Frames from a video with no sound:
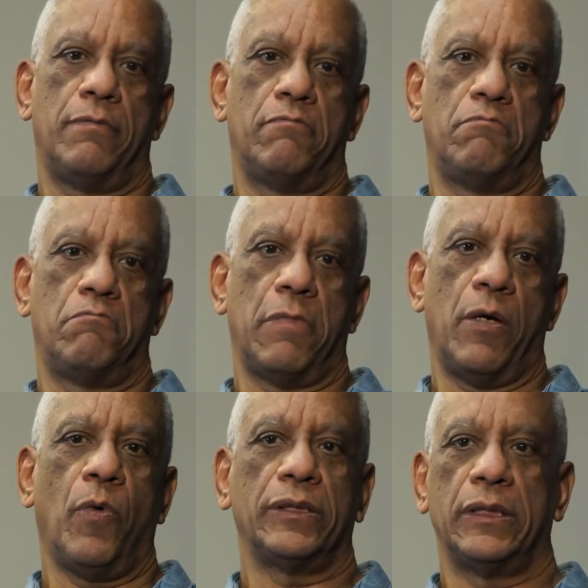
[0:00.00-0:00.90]
Um,
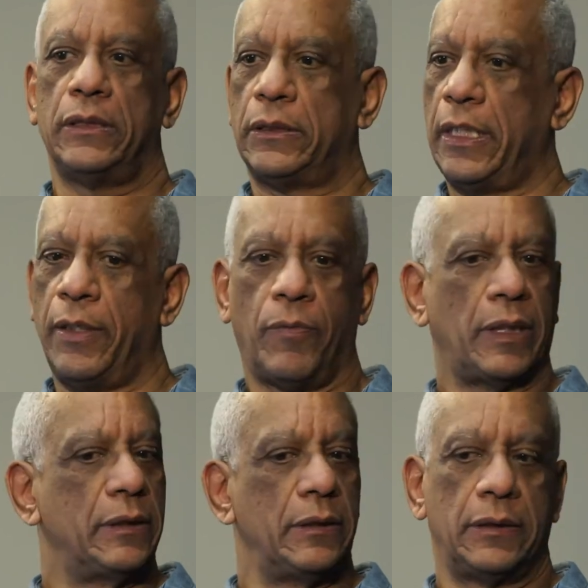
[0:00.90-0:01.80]
it wasn't it
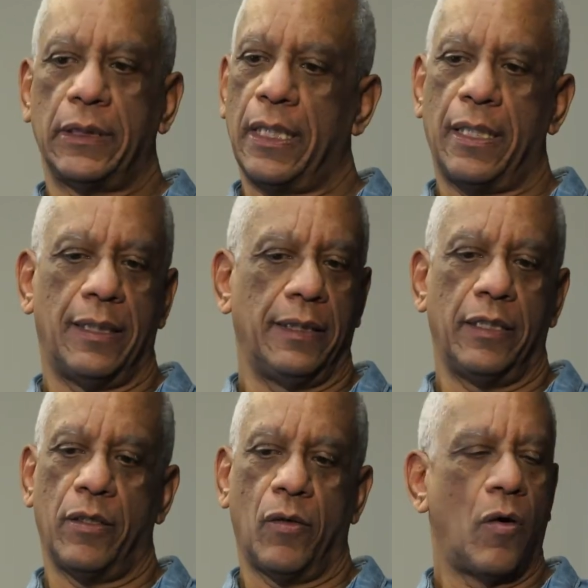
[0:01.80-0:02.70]
wasn't uh,
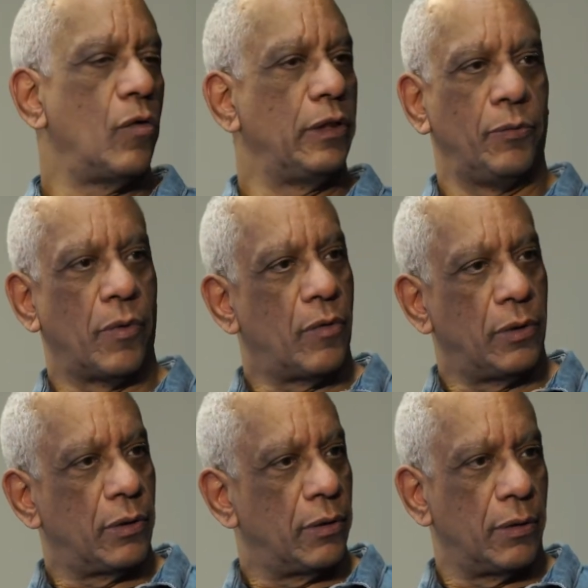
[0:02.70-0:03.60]
you know holy
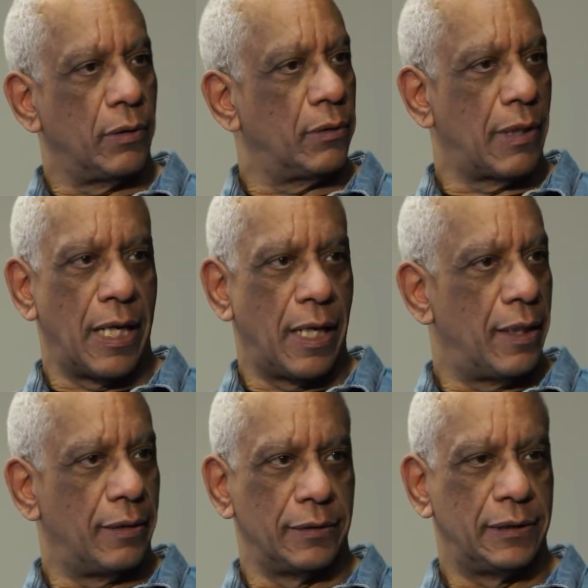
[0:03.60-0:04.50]
roller uh,
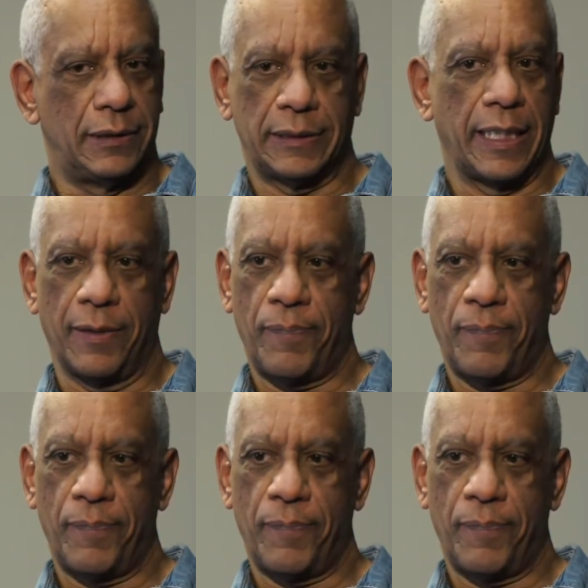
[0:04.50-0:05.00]
singing